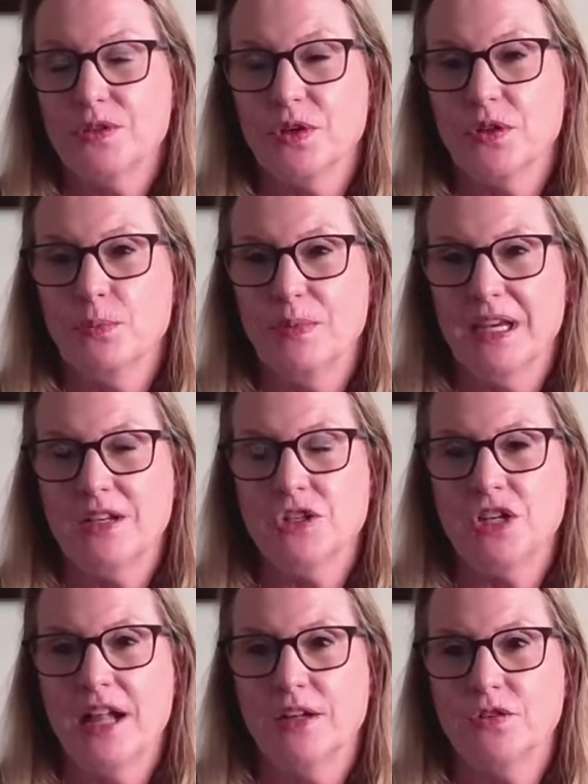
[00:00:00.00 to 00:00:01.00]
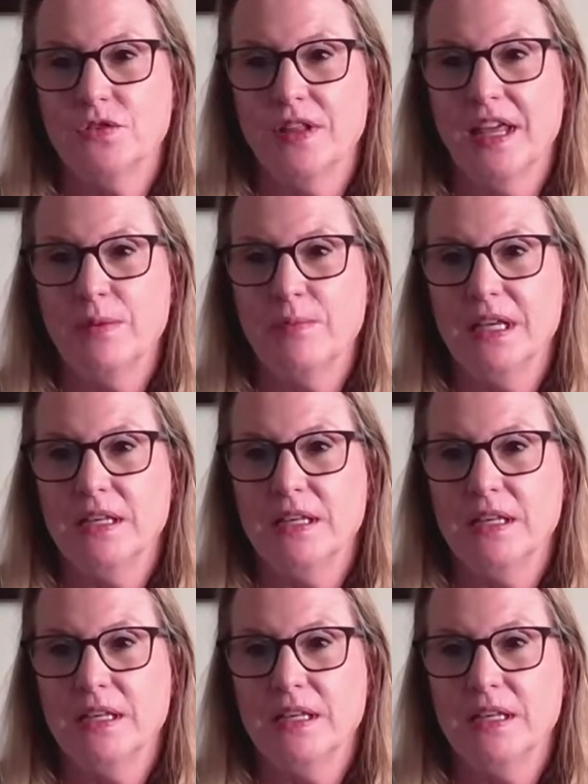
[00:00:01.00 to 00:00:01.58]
So the biggest challenge for them